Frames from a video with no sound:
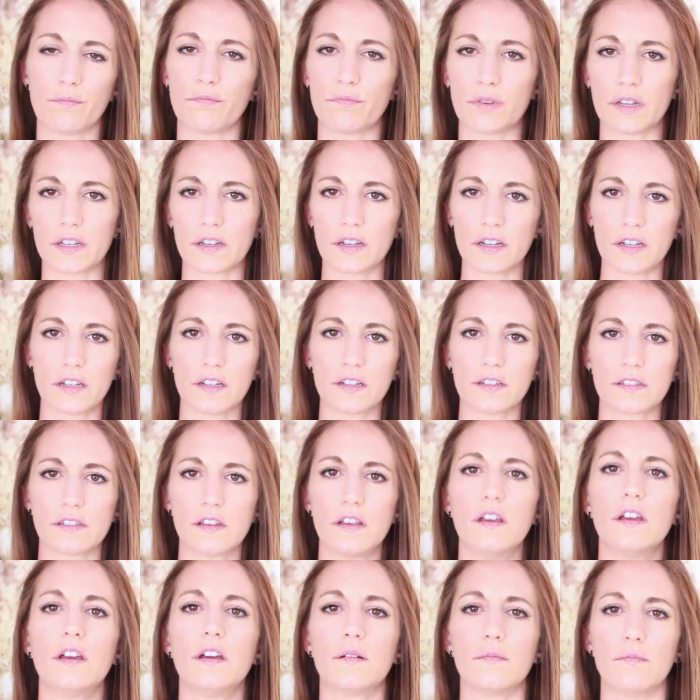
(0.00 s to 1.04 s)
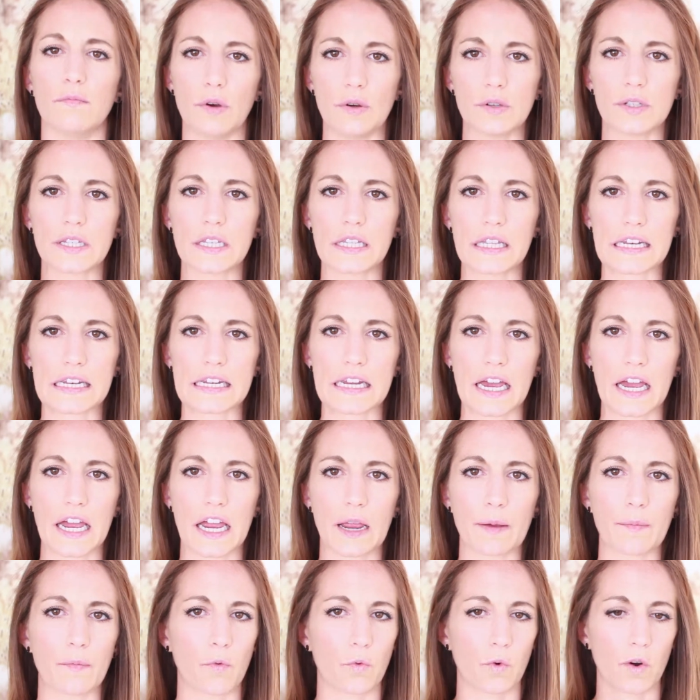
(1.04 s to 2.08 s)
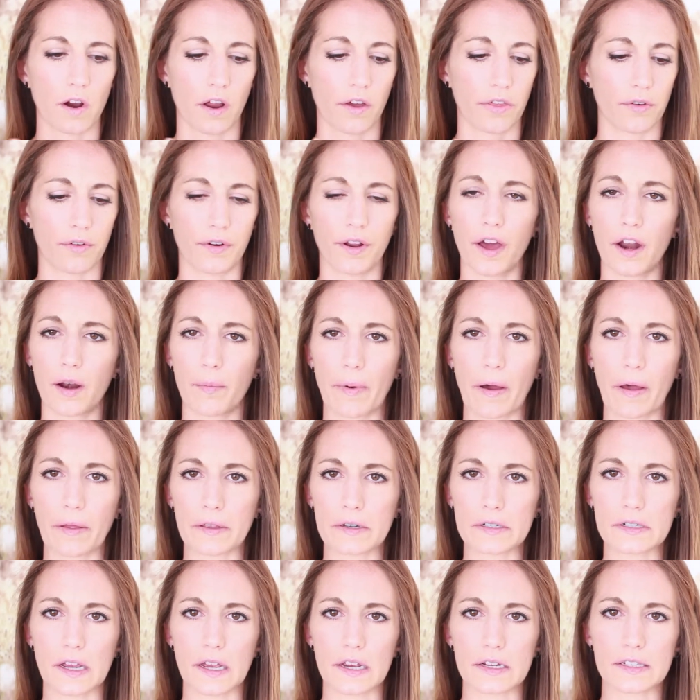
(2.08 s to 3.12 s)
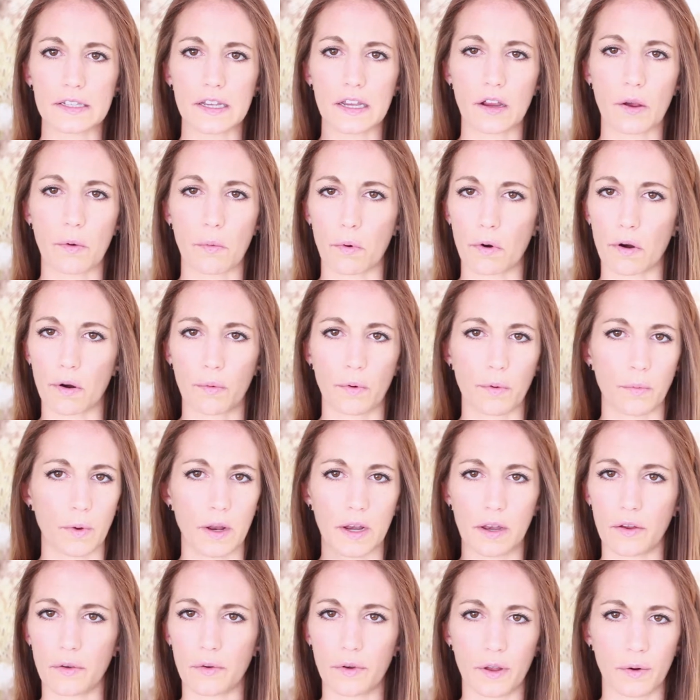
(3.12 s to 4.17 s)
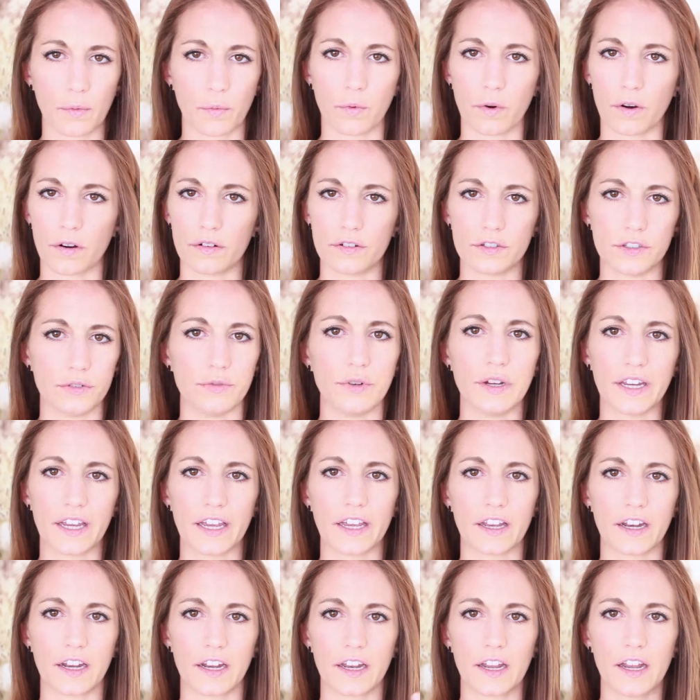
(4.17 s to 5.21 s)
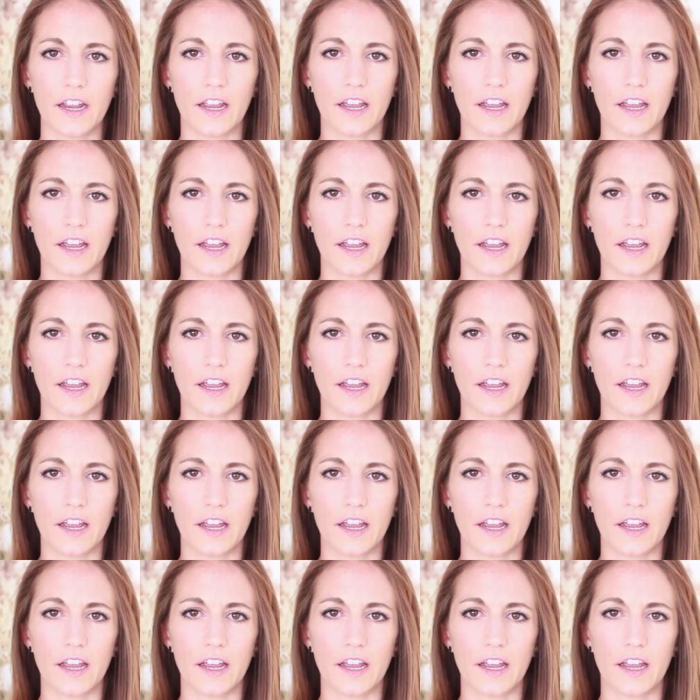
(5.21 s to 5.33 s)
because most of the time we're either not apologizing, or when we do it, we're doing it